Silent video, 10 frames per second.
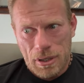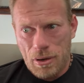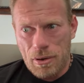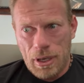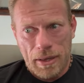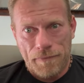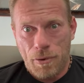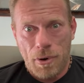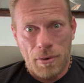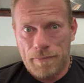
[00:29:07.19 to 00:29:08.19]
You know, like
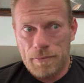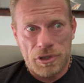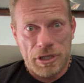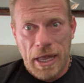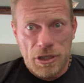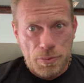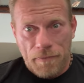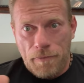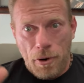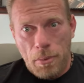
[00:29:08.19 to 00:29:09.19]
for stage
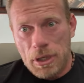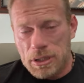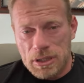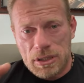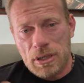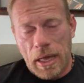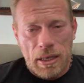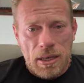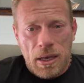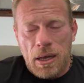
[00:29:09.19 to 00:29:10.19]
performances,
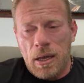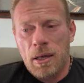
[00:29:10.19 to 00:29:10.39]
like.